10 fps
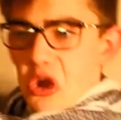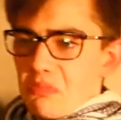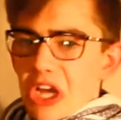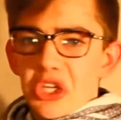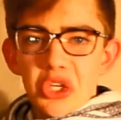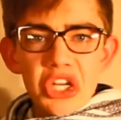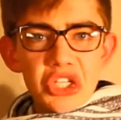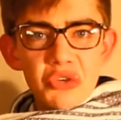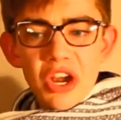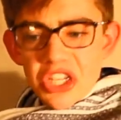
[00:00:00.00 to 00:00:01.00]
Oh my
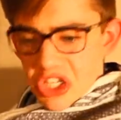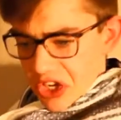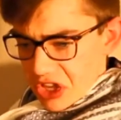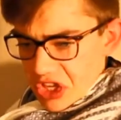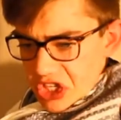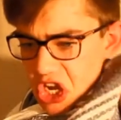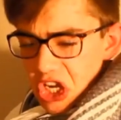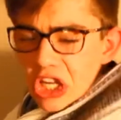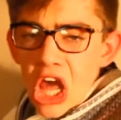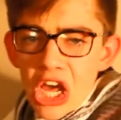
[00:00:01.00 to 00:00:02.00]
goodness gracious, look at the
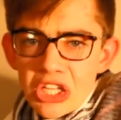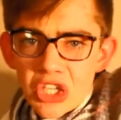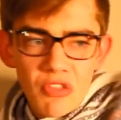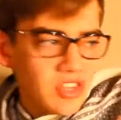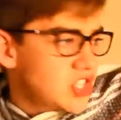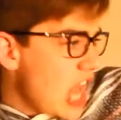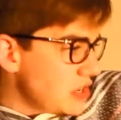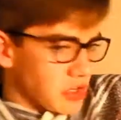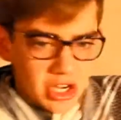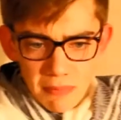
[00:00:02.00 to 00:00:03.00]
dirty lines on
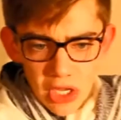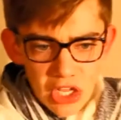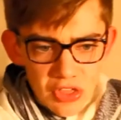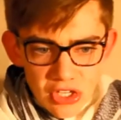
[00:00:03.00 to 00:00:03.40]
Sandra, come look at